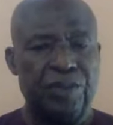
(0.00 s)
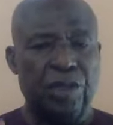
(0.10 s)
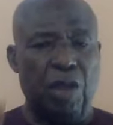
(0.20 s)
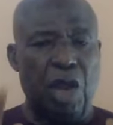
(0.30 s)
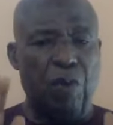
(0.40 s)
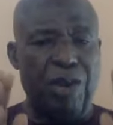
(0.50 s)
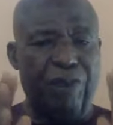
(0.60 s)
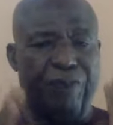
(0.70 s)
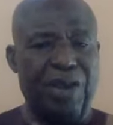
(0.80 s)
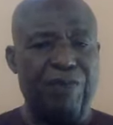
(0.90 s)
God will
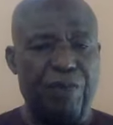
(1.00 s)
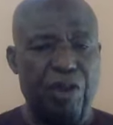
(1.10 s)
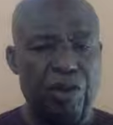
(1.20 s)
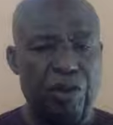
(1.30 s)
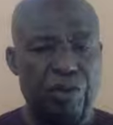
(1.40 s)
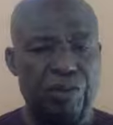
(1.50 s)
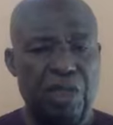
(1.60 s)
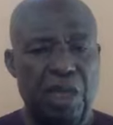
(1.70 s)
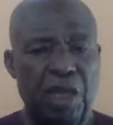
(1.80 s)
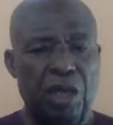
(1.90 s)
favor you.
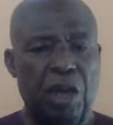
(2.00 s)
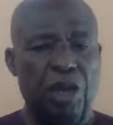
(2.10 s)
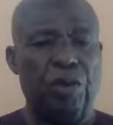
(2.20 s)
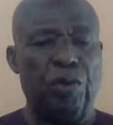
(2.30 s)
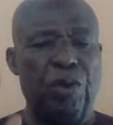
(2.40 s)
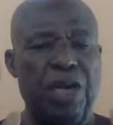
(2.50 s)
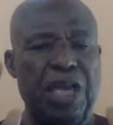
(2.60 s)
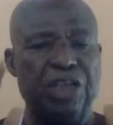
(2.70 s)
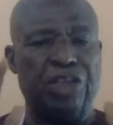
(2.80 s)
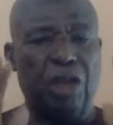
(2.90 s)
You, you will
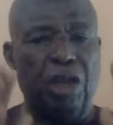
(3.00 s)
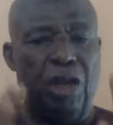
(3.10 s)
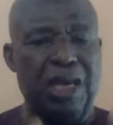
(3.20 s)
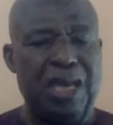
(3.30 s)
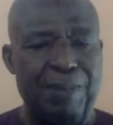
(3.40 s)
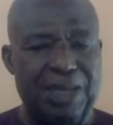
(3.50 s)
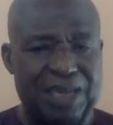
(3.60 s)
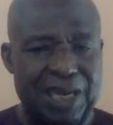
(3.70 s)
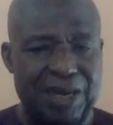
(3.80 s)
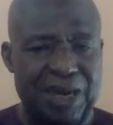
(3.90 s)
enjoy
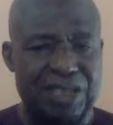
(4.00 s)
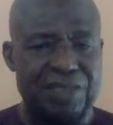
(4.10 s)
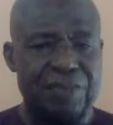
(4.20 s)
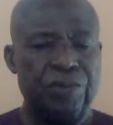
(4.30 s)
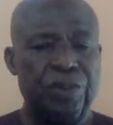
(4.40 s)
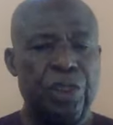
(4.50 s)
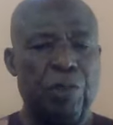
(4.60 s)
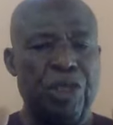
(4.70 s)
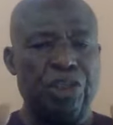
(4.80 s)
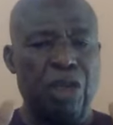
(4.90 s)
unlimited grace. You
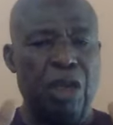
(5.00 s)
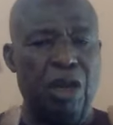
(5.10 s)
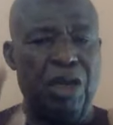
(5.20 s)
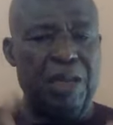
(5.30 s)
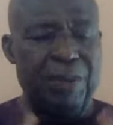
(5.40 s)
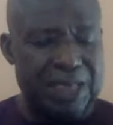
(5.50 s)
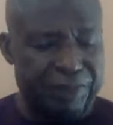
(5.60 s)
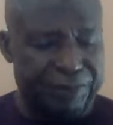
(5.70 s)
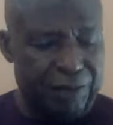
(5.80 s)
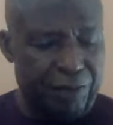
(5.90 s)
will enjoy
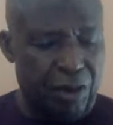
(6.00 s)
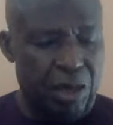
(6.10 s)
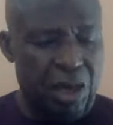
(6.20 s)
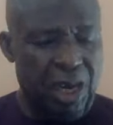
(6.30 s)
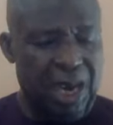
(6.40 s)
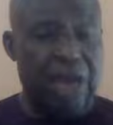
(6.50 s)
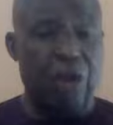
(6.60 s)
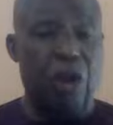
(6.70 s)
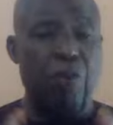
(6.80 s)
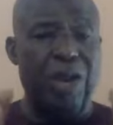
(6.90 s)
unlimited favor. And
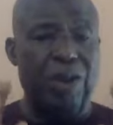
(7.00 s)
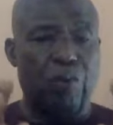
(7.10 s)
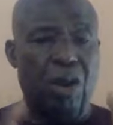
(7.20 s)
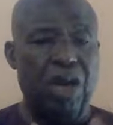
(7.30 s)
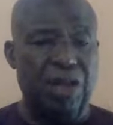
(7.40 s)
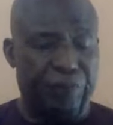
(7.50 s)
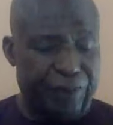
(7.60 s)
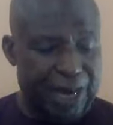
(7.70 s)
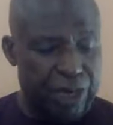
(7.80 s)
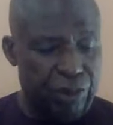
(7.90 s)
God will
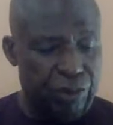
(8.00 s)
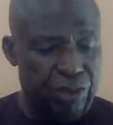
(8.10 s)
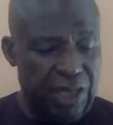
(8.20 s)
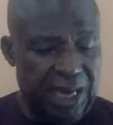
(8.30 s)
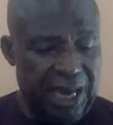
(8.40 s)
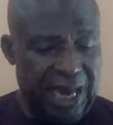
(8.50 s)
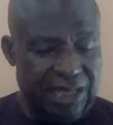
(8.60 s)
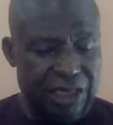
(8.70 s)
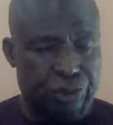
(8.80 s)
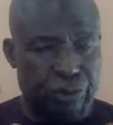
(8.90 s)
qualify you as
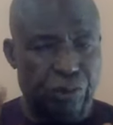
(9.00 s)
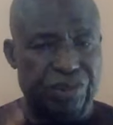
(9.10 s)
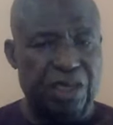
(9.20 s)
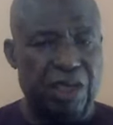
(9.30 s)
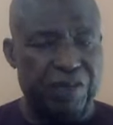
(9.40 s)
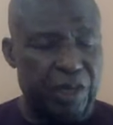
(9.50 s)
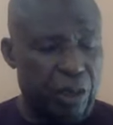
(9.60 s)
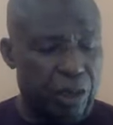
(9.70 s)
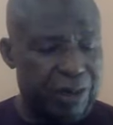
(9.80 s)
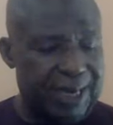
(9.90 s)
the chosen of the
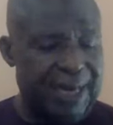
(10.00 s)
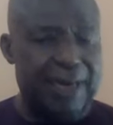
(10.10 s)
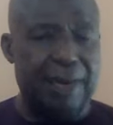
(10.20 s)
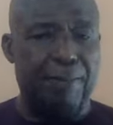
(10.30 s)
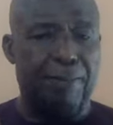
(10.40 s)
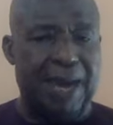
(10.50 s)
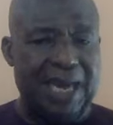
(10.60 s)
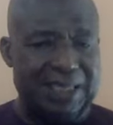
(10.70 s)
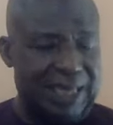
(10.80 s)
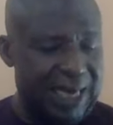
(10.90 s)
Lord in the
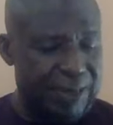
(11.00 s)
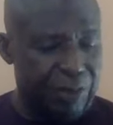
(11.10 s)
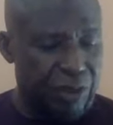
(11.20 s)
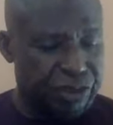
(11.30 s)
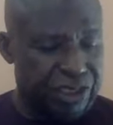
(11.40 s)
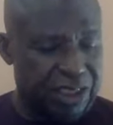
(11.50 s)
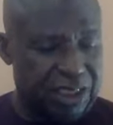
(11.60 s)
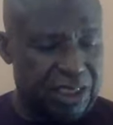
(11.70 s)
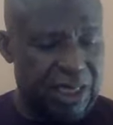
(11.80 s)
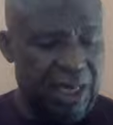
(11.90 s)
mighty name of Jesus.
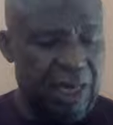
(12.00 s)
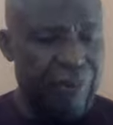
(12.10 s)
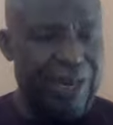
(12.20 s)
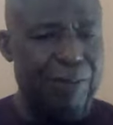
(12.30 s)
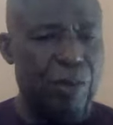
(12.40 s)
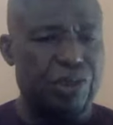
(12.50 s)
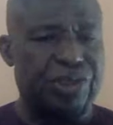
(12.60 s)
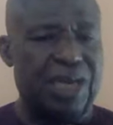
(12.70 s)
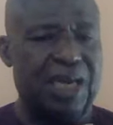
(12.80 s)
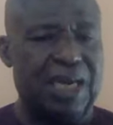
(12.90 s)
Rimo
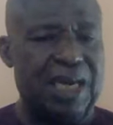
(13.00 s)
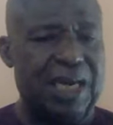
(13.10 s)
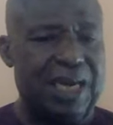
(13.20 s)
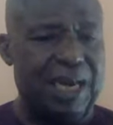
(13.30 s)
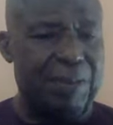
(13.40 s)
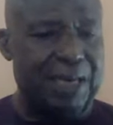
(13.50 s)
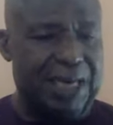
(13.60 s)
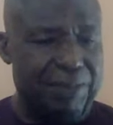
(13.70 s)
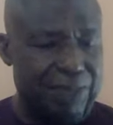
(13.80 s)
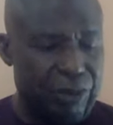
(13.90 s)
Shakaba
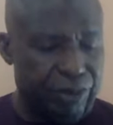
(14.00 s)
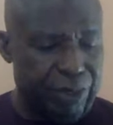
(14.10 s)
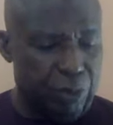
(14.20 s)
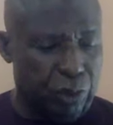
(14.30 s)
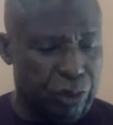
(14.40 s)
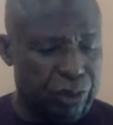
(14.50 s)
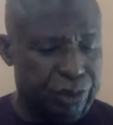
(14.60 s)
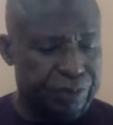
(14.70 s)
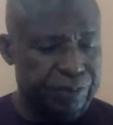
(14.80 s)
Ramakimando Kondo.